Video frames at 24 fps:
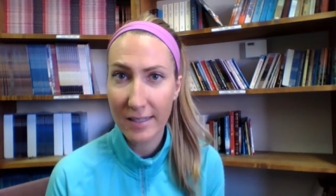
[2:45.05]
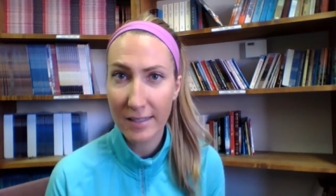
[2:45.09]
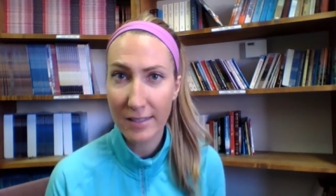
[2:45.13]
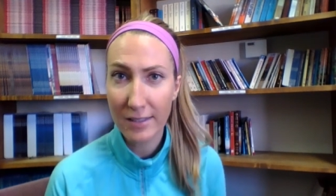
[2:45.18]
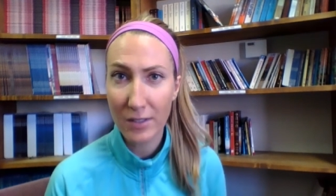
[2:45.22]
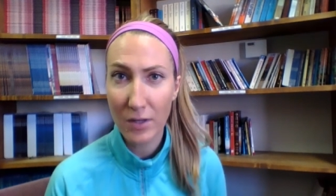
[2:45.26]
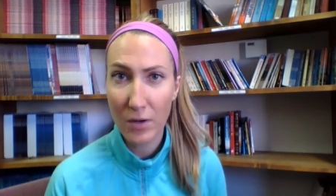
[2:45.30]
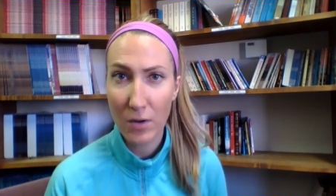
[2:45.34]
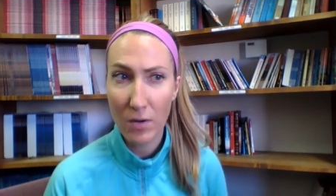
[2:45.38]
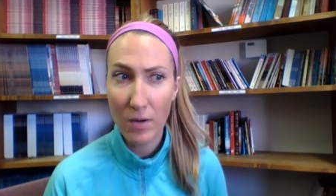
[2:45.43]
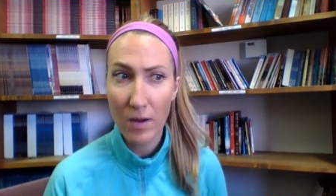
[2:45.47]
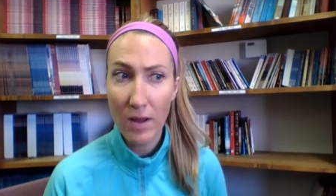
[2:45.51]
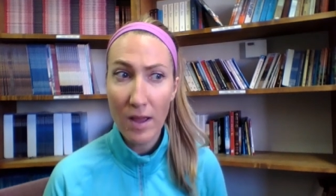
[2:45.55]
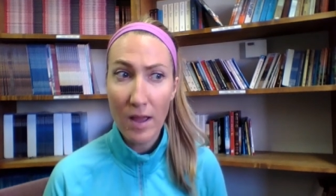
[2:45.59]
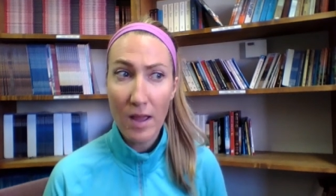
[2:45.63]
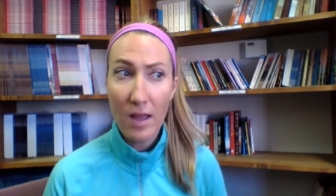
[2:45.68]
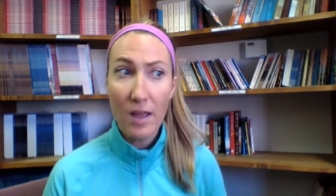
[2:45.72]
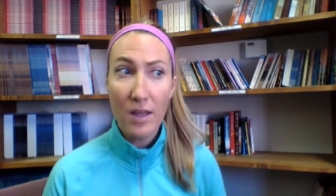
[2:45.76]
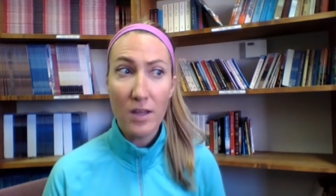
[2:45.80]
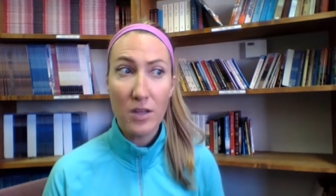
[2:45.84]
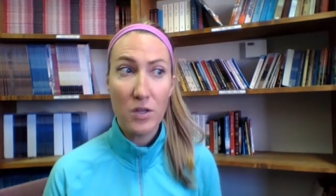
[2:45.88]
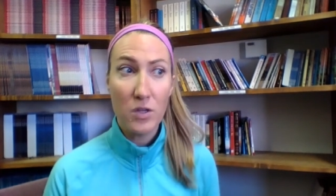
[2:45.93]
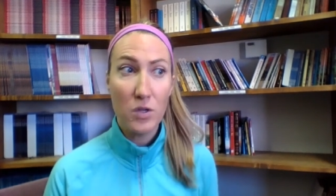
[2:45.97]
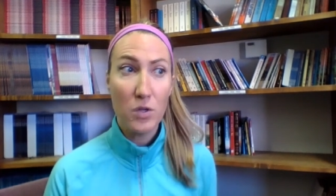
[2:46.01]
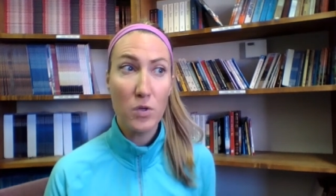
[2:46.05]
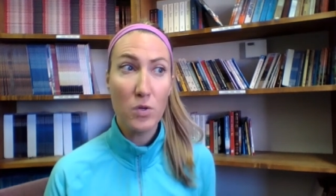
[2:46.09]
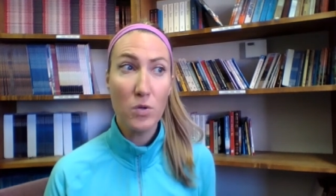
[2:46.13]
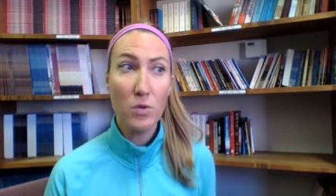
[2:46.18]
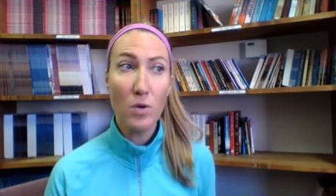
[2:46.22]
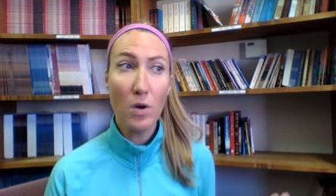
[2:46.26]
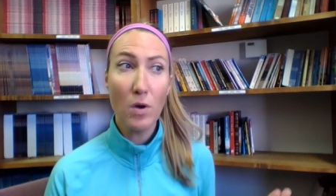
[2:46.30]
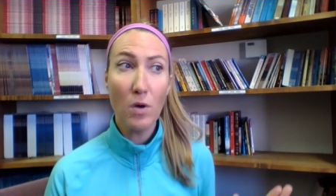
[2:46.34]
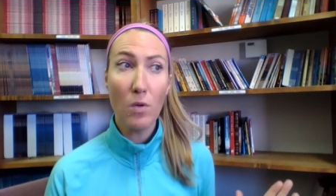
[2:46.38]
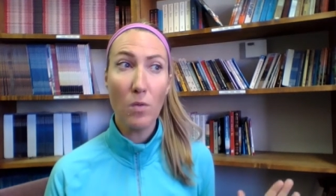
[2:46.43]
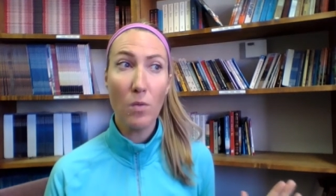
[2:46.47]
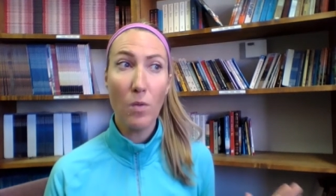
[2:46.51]
And so
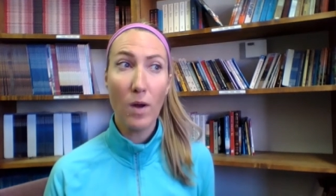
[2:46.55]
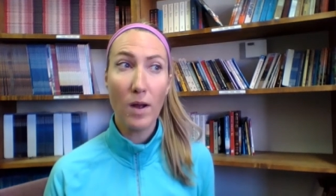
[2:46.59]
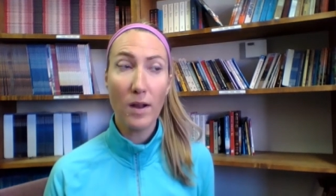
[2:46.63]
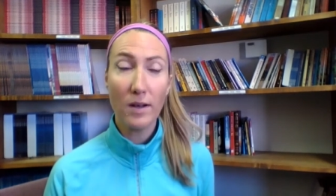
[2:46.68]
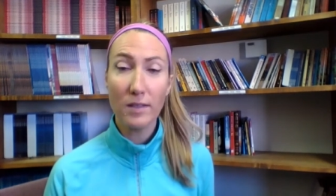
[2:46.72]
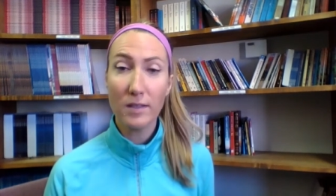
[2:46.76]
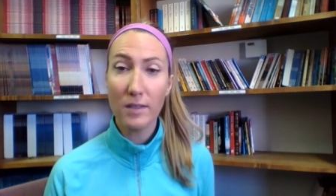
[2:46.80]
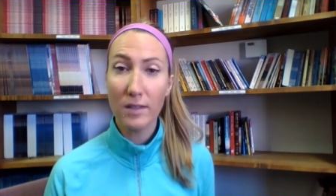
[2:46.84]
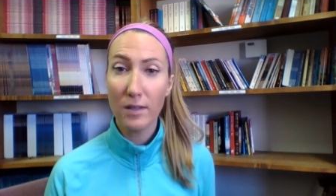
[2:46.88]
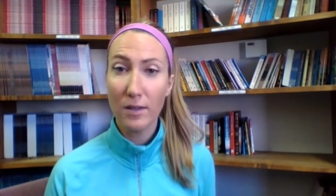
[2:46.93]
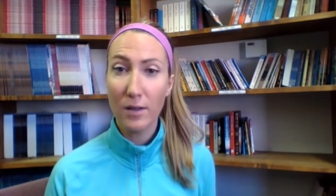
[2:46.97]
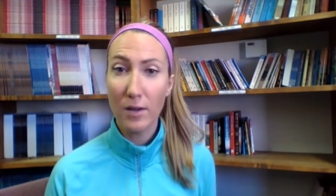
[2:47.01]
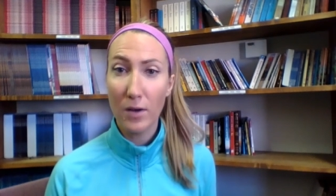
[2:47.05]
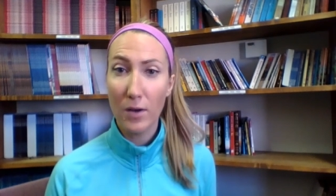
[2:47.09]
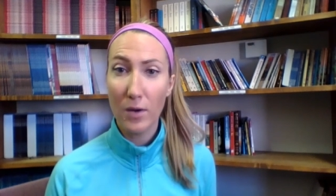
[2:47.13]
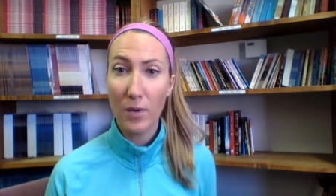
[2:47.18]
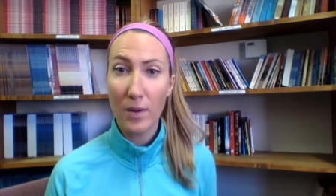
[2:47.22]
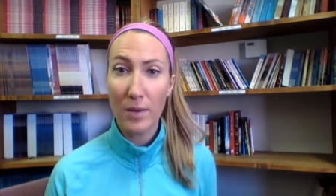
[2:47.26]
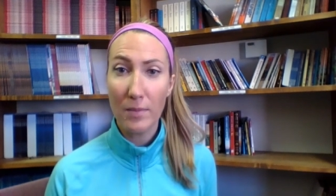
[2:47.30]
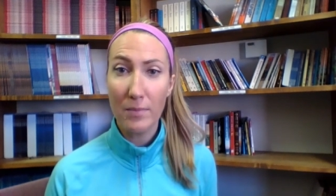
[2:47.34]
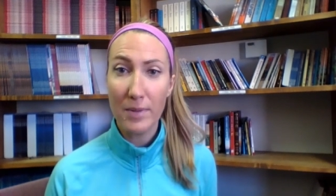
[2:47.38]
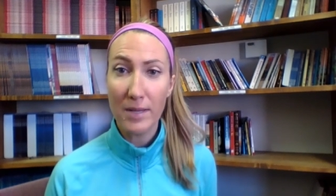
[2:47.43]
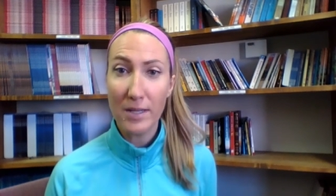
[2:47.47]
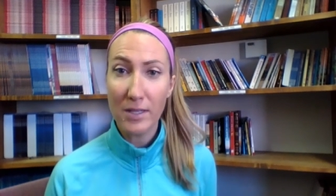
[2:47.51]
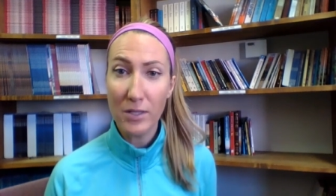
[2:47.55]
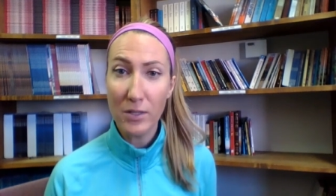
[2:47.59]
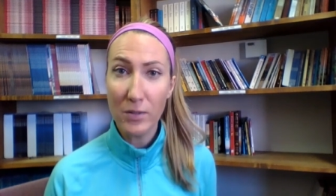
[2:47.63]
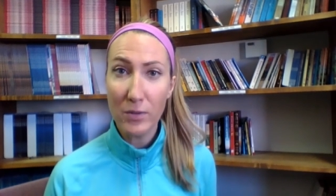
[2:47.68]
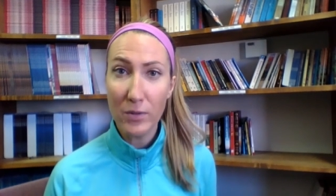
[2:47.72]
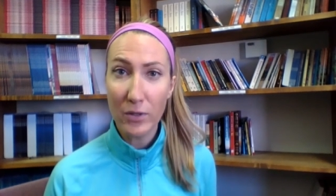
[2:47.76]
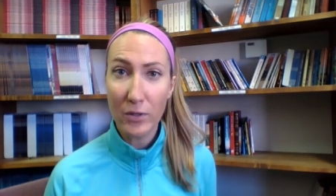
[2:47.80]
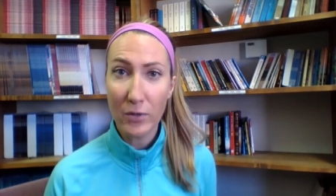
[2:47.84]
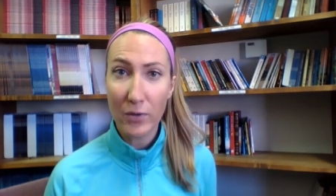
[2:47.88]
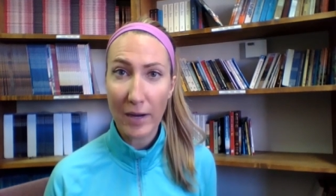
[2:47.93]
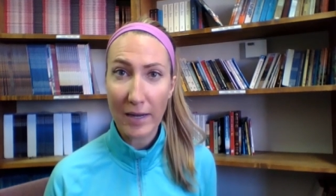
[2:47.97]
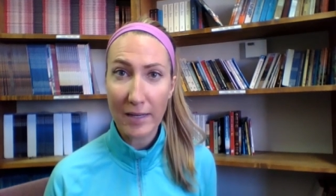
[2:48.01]
you don't want to go and be
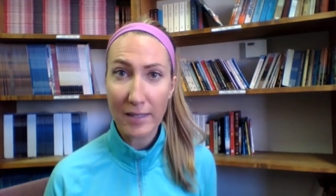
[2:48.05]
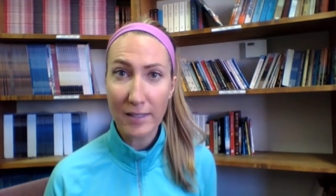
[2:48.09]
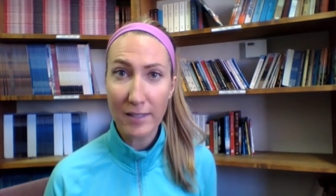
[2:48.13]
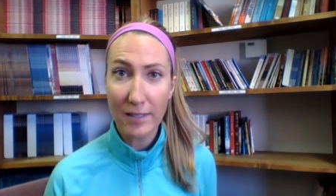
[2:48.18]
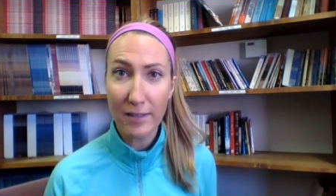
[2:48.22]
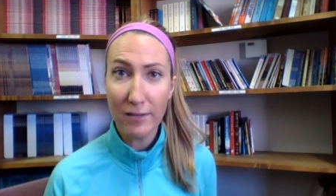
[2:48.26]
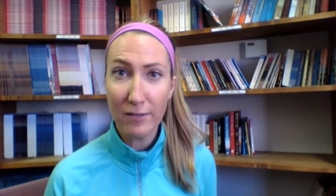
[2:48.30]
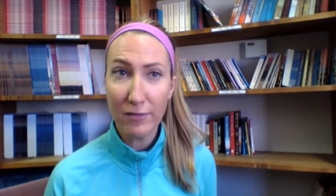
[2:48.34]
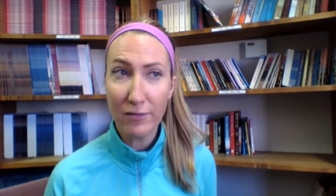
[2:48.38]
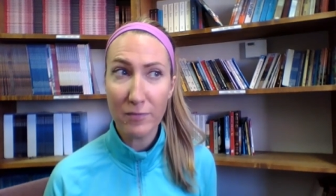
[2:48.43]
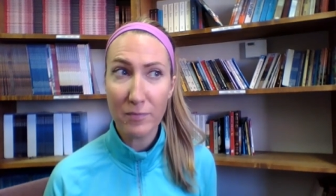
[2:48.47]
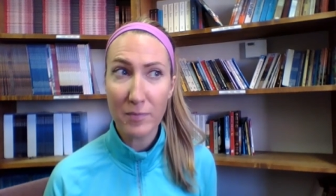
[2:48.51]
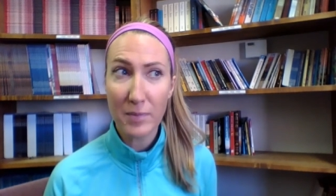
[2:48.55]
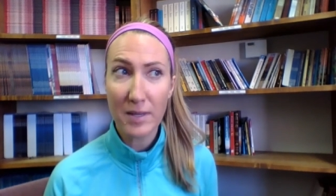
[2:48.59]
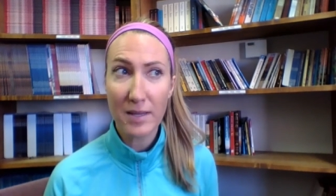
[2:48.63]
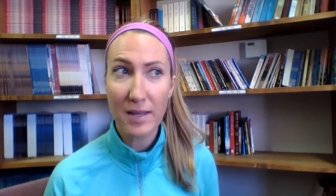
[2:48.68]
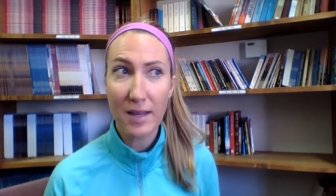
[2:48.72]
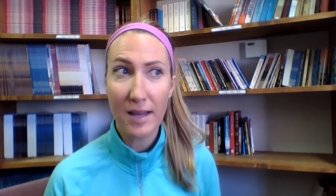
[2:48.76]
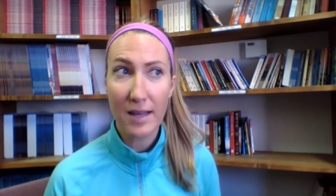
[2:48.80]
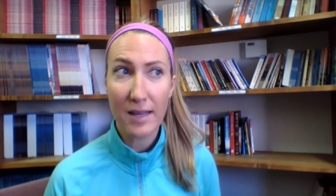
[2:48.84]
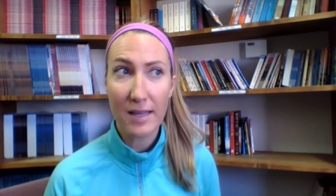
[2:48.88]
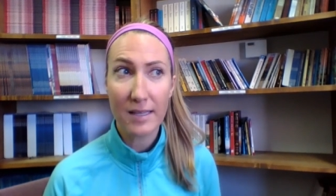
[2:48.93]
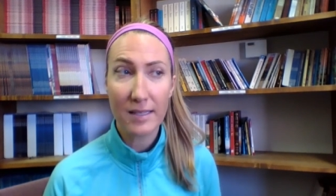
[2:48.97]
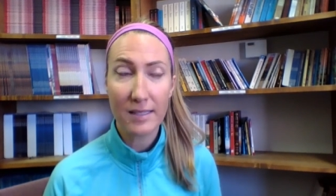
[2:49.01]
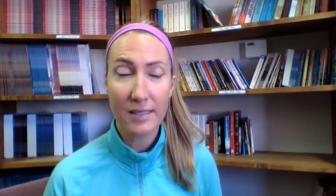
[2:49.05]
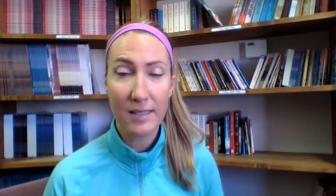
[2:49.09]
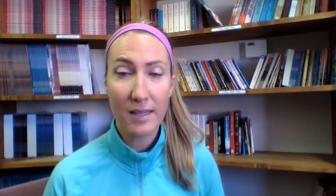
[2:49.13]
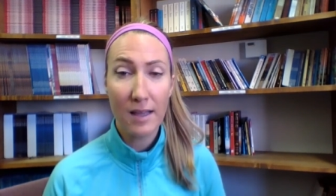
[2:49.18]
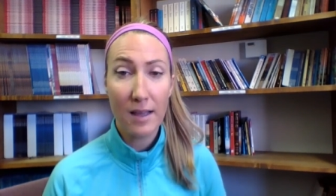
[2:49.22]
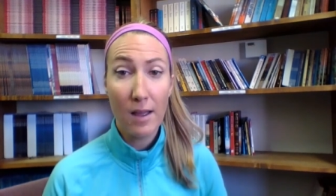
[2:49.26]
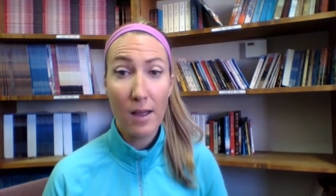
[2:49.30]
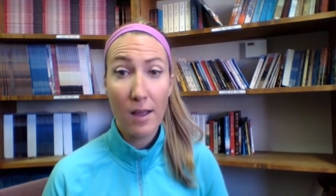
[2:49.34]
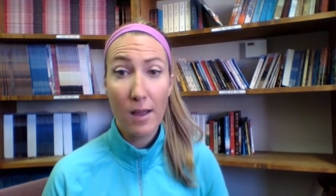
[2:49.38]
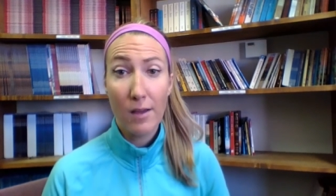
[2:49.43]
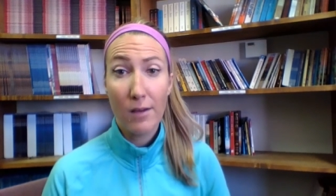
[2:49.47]
too aggressive because